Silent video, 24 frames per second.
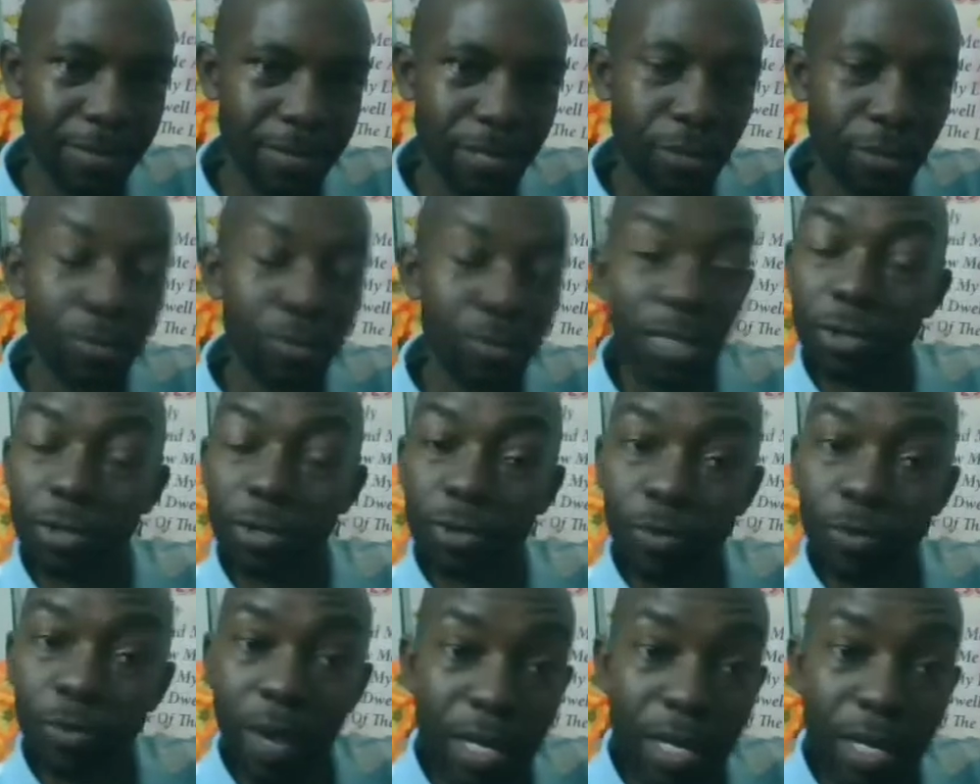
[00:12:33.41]
You
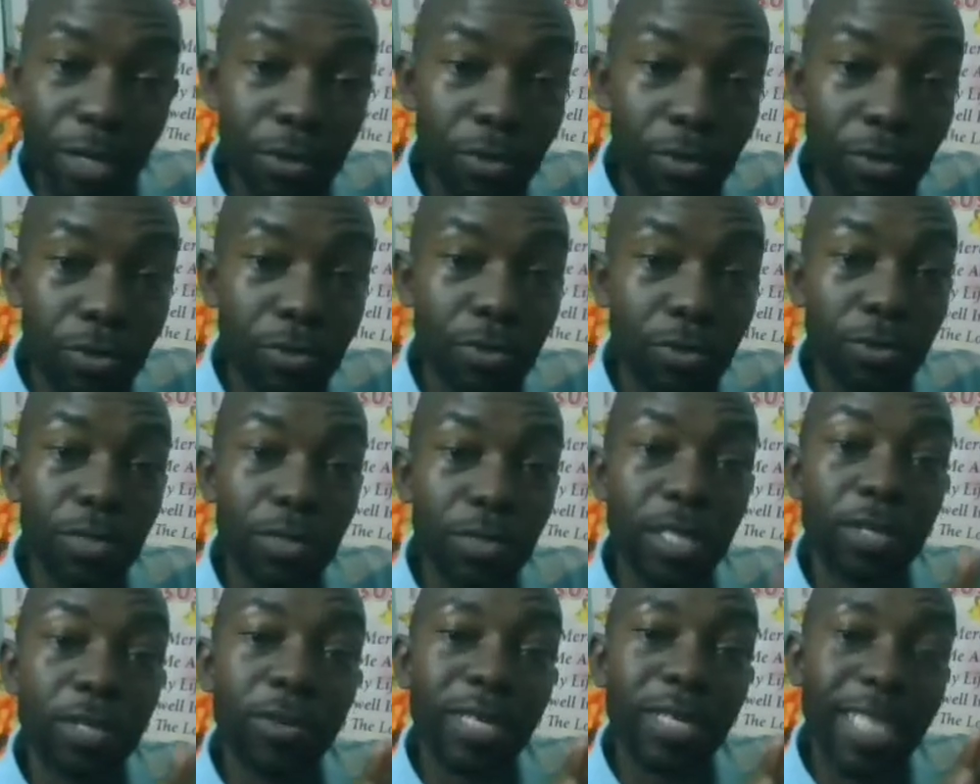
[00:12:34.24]

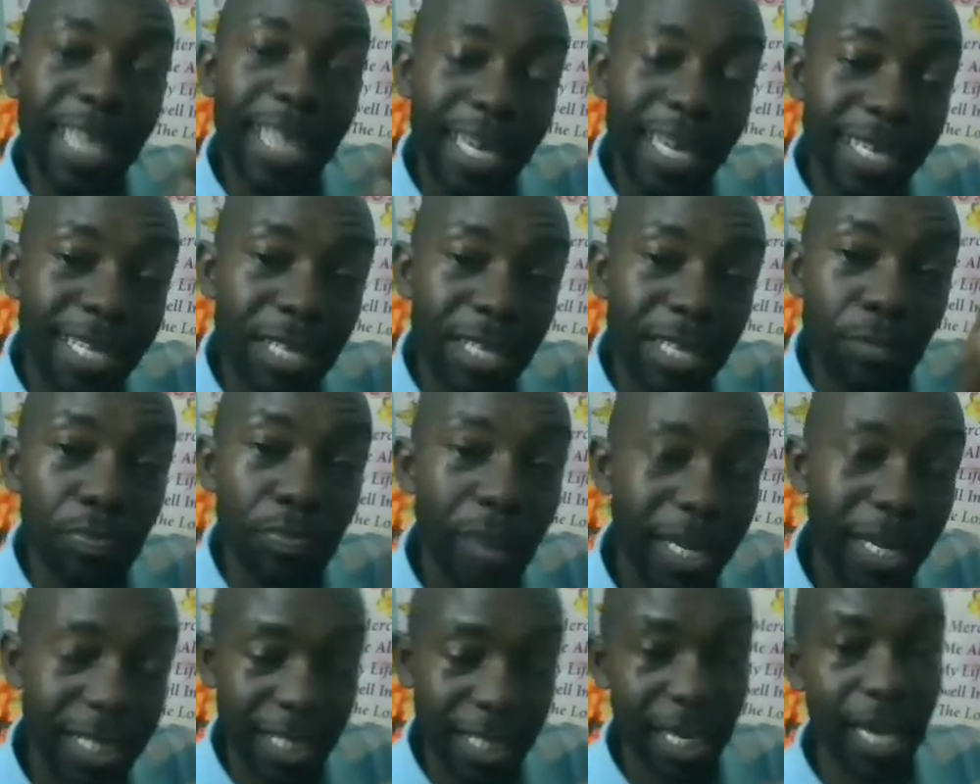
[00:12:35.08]
did not get this
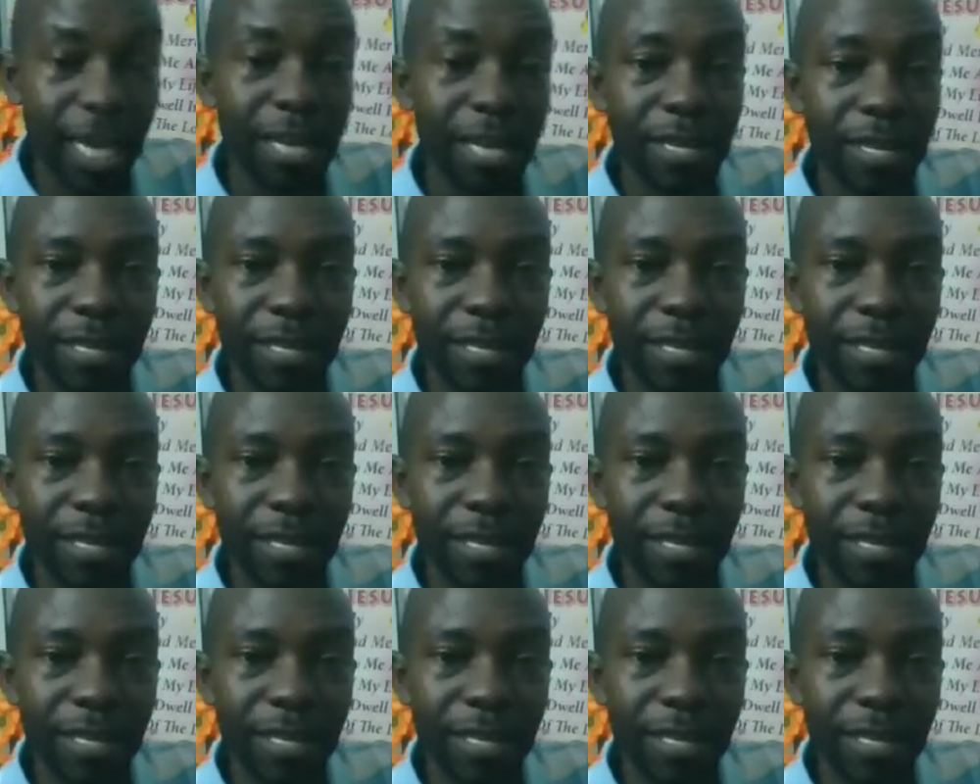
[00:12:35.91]
partner.